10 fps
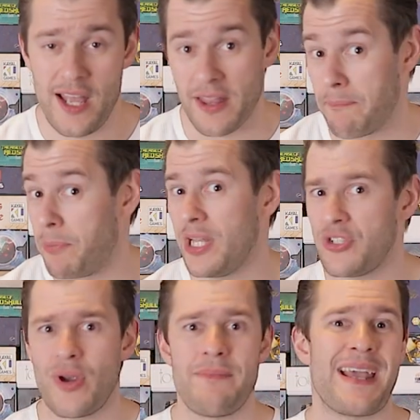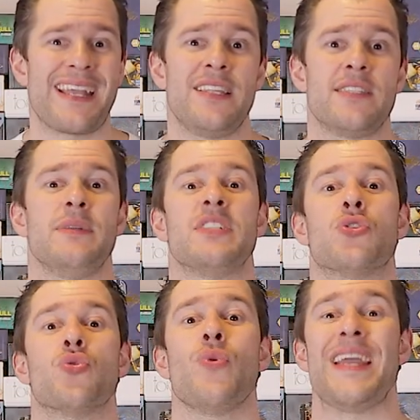The bullet train mechanism is
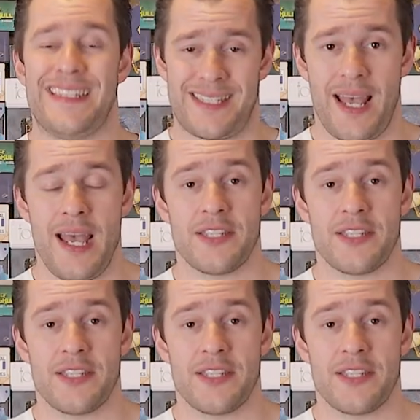great.